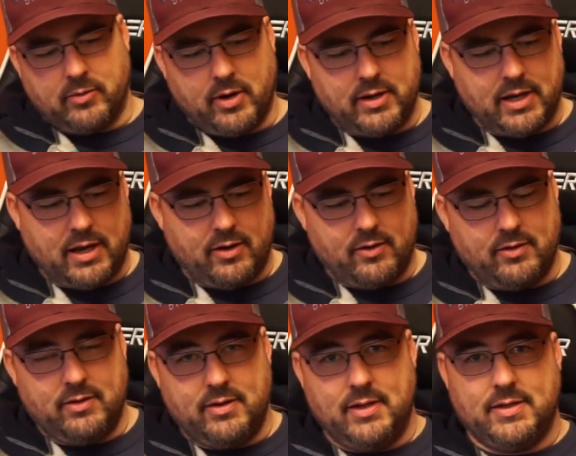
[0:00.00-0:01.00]

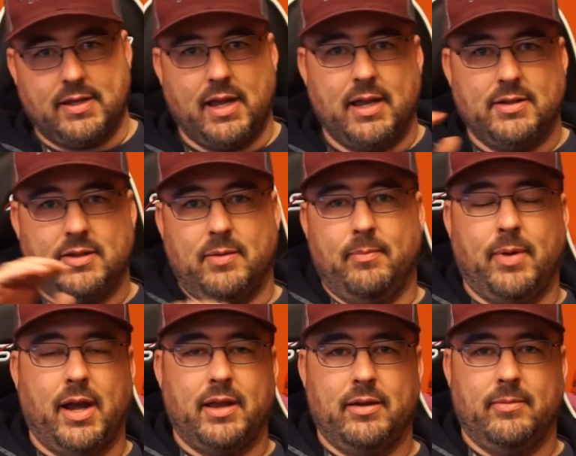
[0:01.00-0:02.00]
rundown. These guys, you can
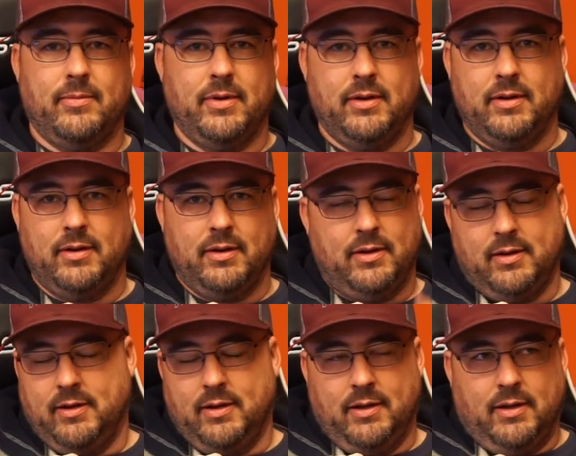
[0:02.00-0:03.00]
buy them
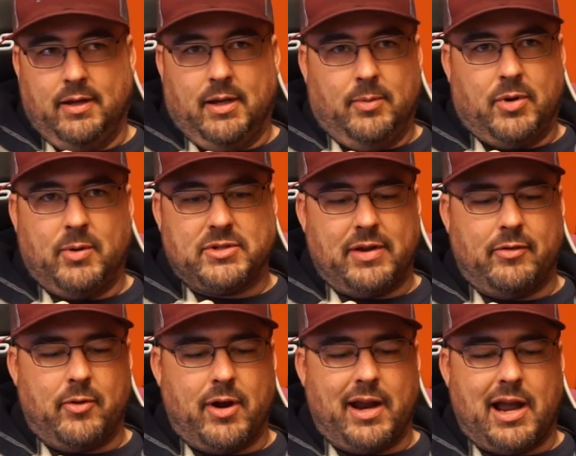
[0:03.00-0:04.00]
pretty much
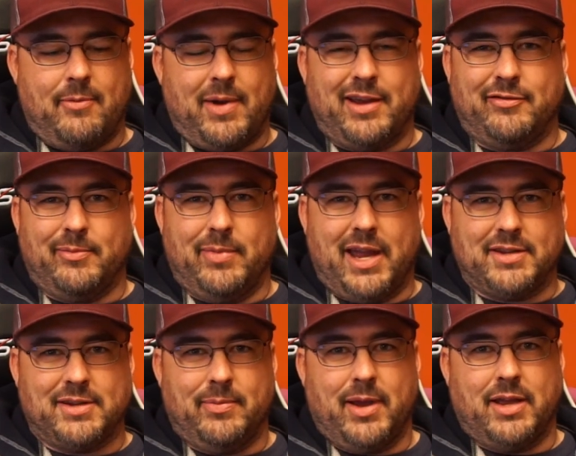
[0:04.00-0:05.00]
everywhere. I got mine from
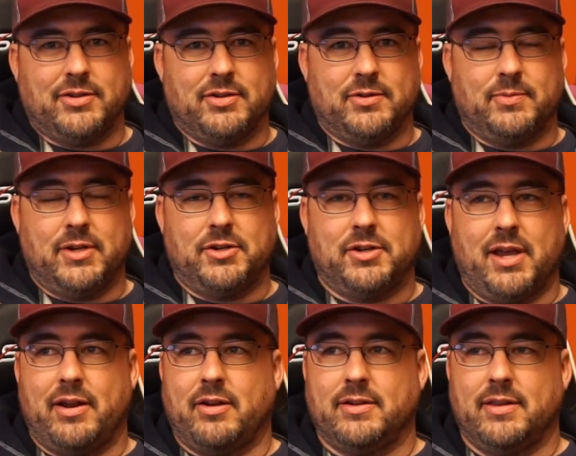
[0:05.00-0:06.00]
Basket Batchers. Big
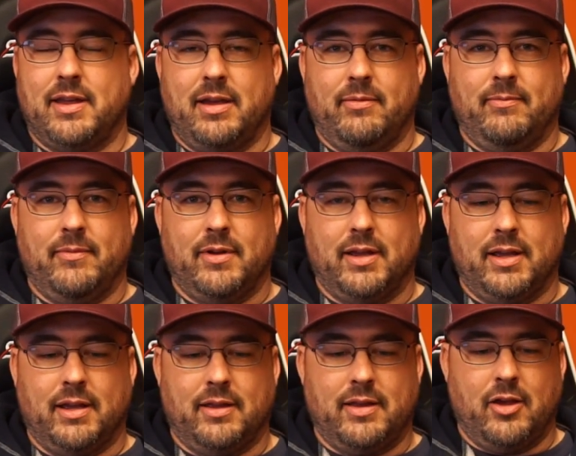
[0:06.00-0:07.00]
shout out to them.
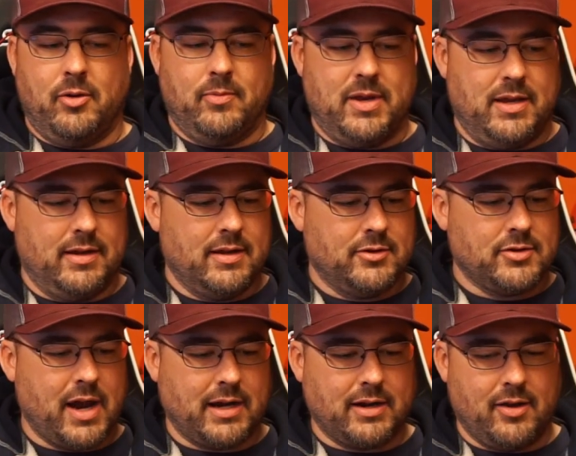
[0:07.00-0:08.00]
They helped me
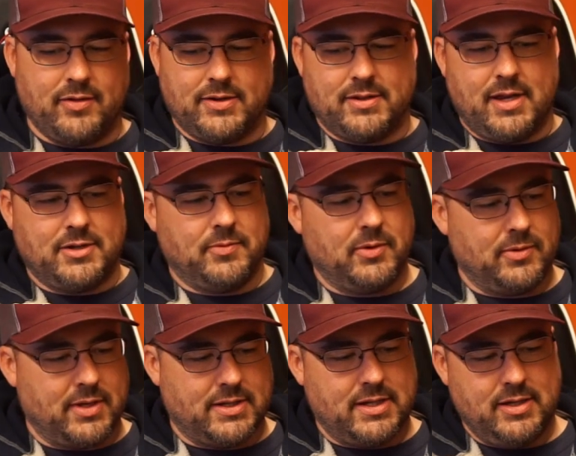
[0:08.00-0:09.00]
track down this nice one with
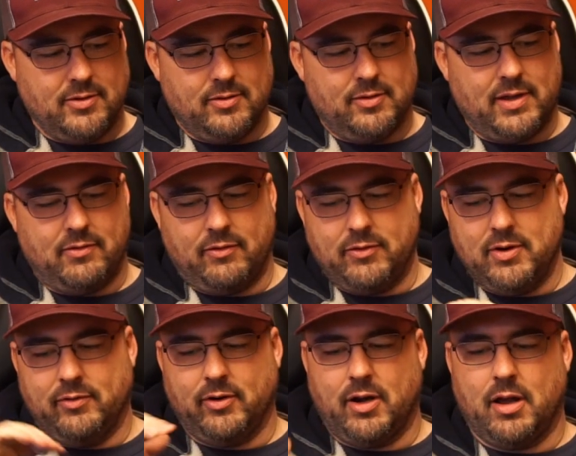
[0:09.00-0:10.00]
the teal. They have a few
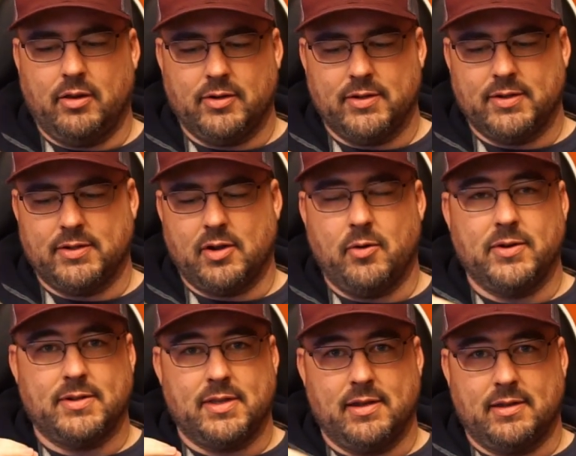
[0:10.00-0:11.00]
different colors. It's
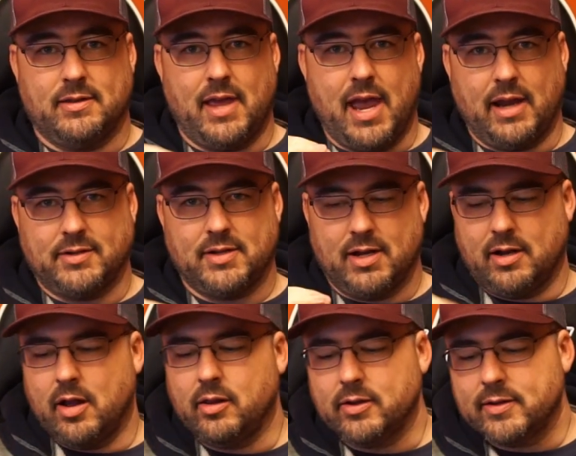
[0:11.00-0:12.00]
always the accent
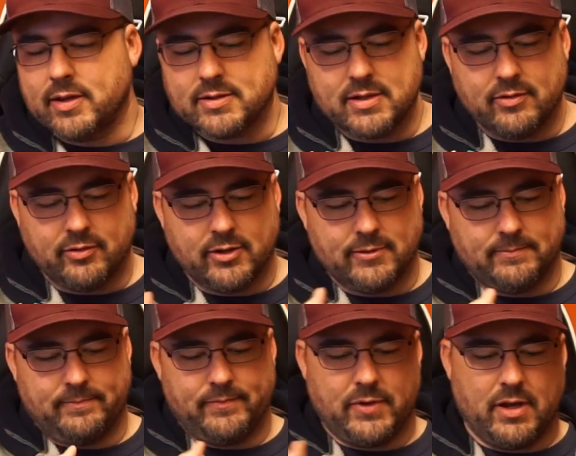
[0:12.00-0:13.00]
color that's different.
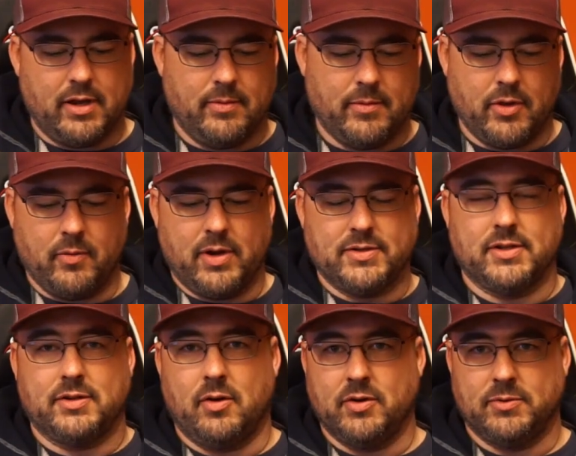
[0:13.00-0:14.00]
Otherwise,
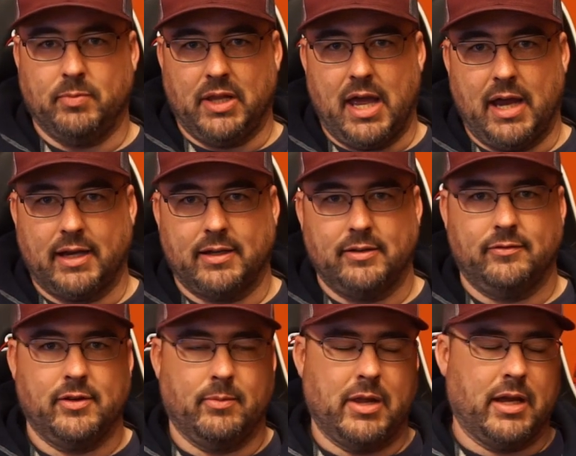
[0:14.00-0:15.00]
it's always black
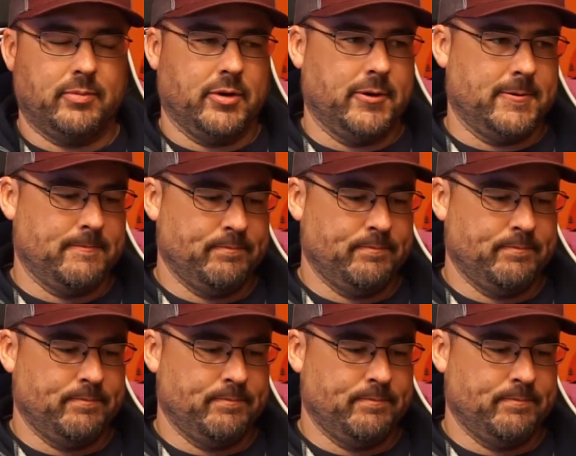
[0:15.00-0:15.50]
for the black part.